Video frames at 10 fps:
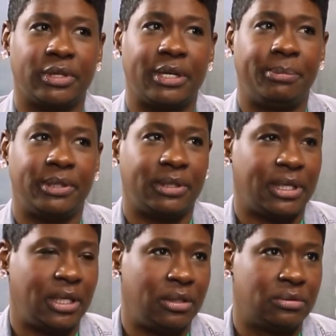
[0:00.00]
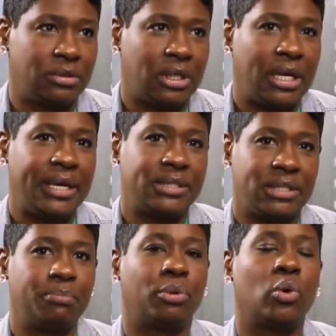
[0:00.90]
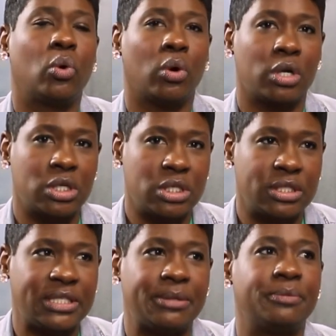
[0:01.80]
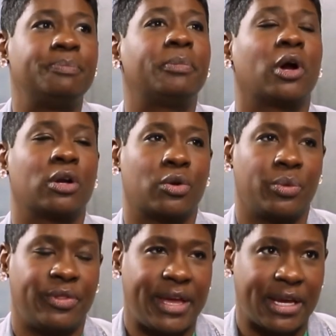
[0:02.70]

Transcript: credibility, it's important to partner with